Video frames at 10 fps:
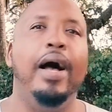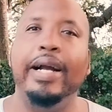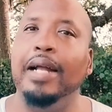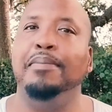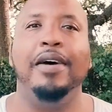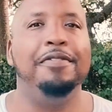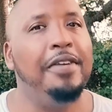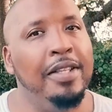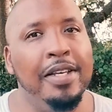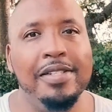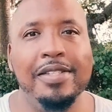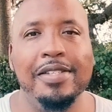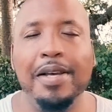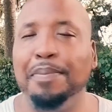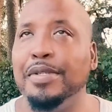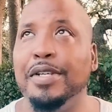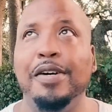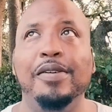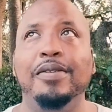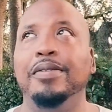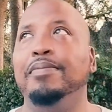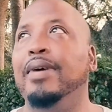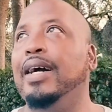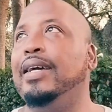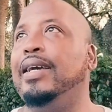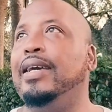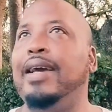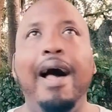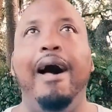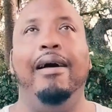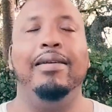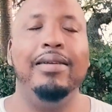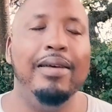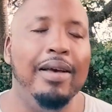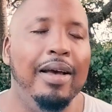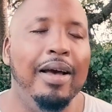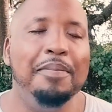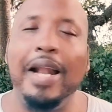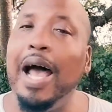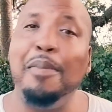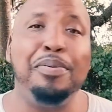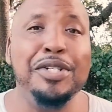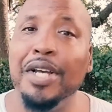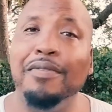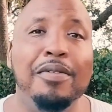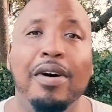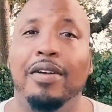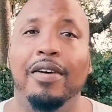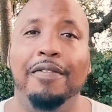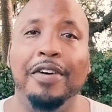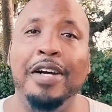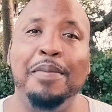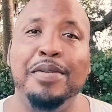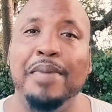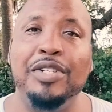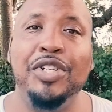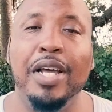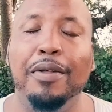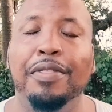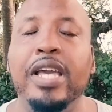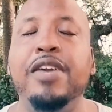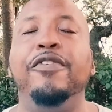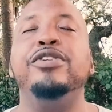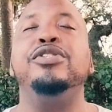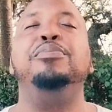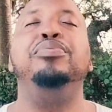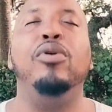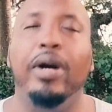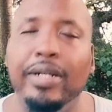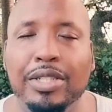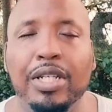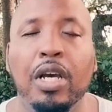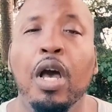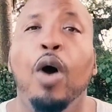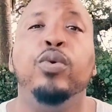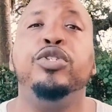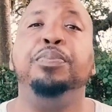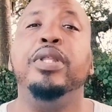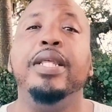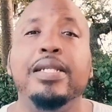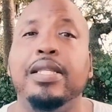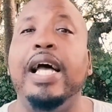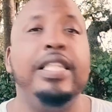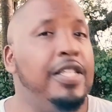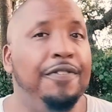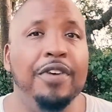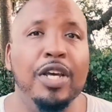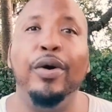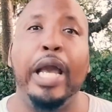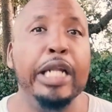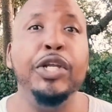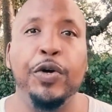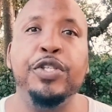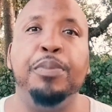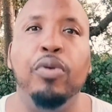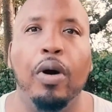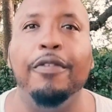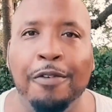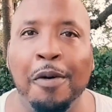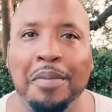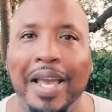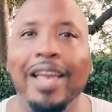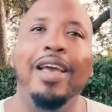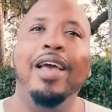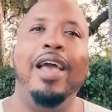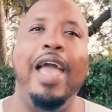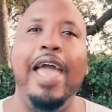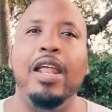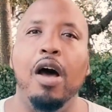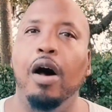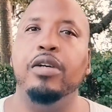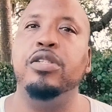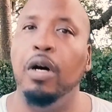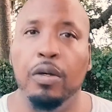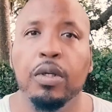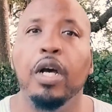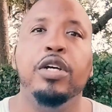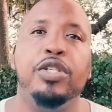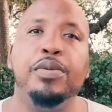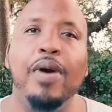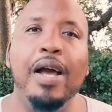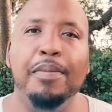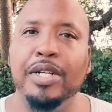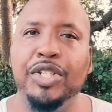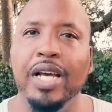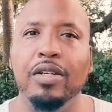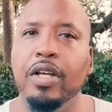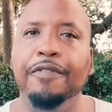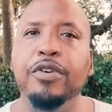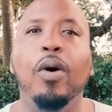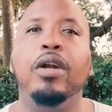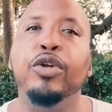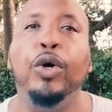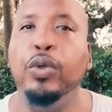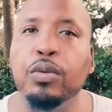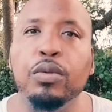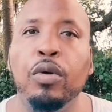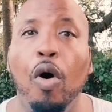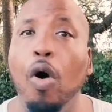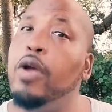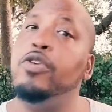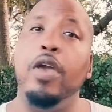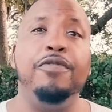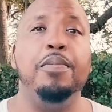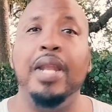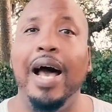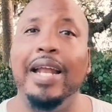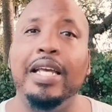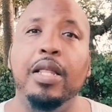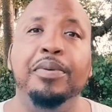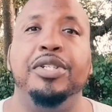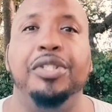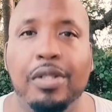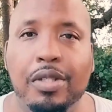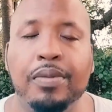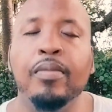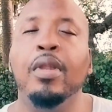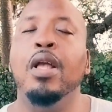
I got my feelings this episode. My God. But I appreciate everyone for coming to my channel. Thank you for your support. Would you please like this video and your support for me? And also, subscribe to my channel if you are new or if you've been hiding in the bushes.